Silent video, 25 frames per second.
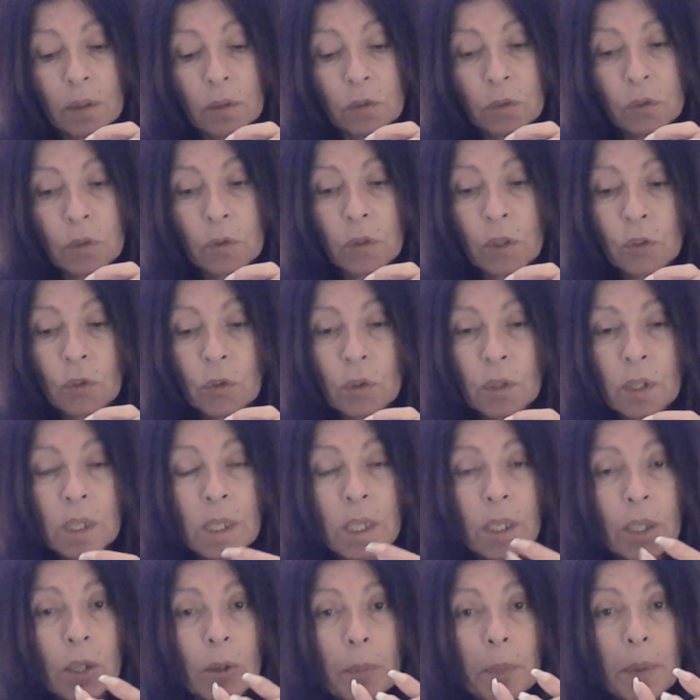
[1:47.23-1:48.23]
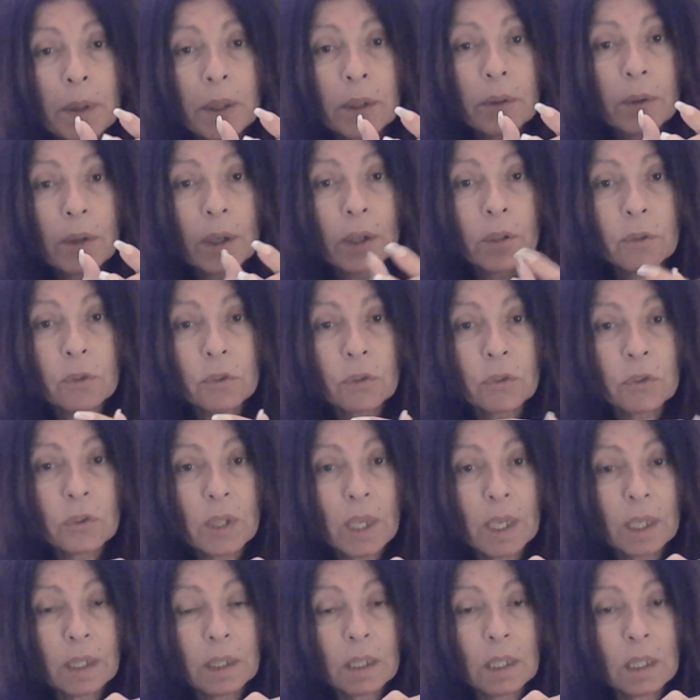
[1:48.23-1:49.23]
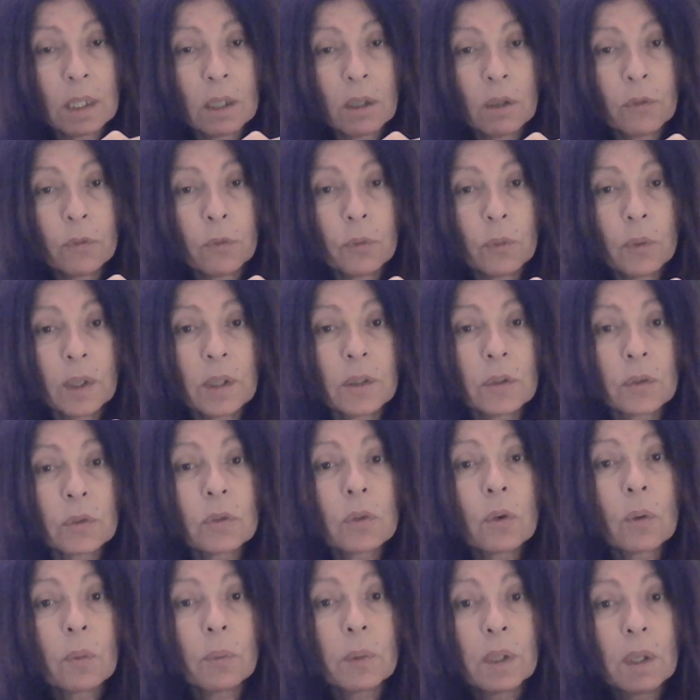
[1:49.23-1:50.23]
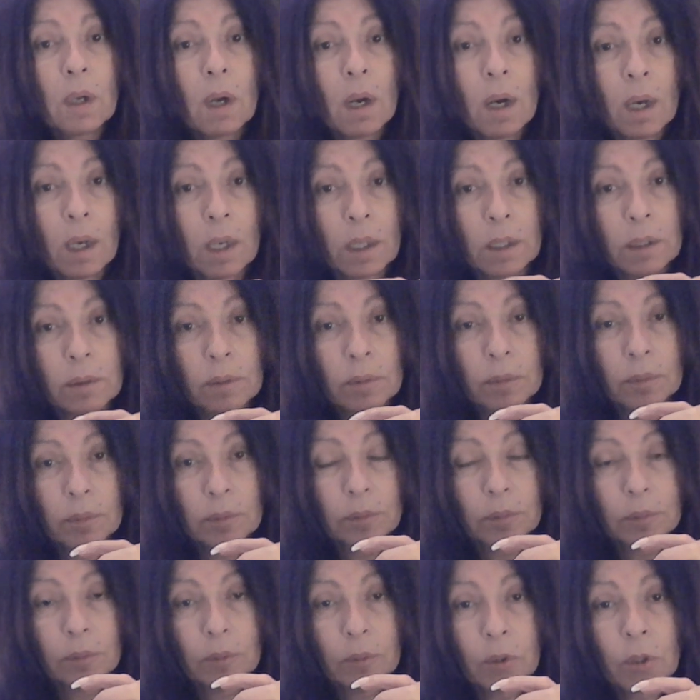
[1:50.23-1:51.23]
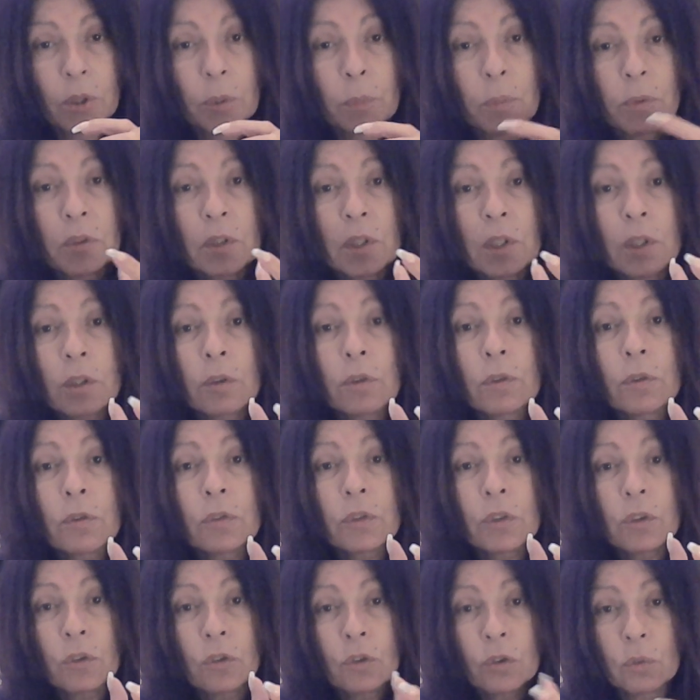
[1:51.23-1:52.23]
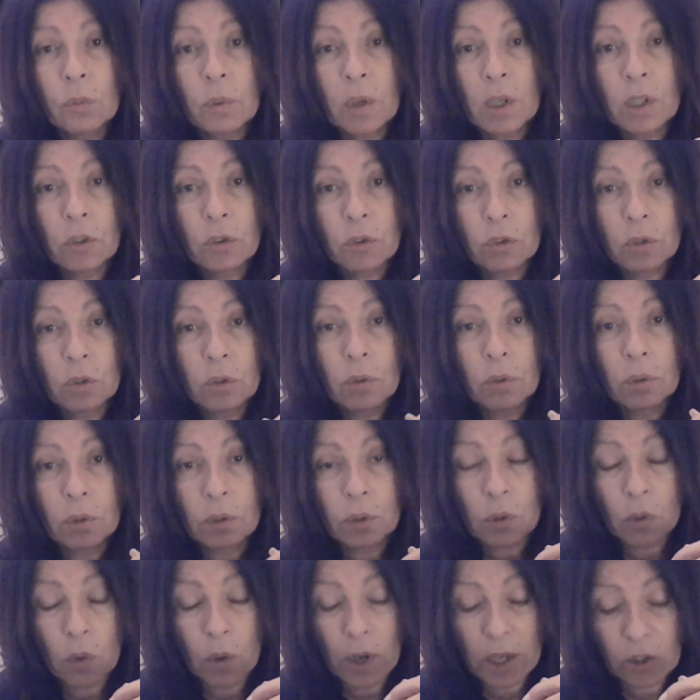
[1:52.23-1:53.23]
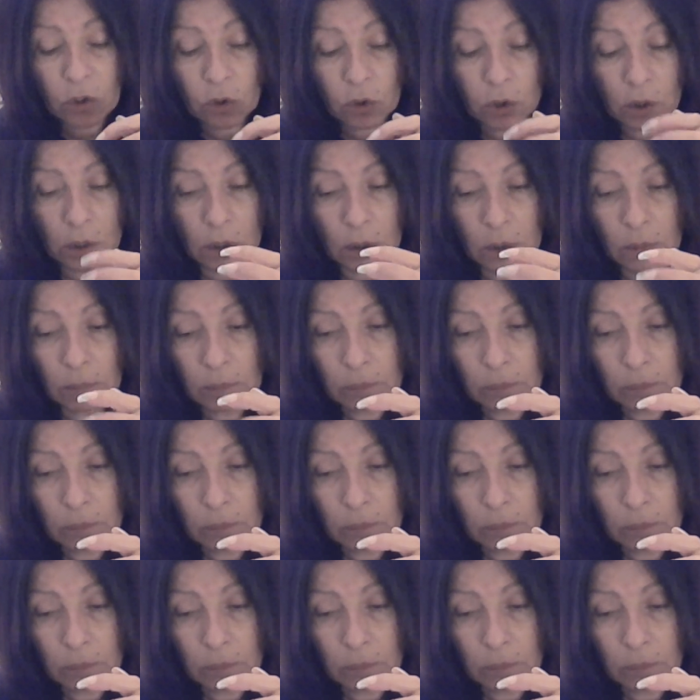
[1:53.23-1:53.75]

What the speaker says: So that you can get a better understanding of what is going on with a particular situation or question.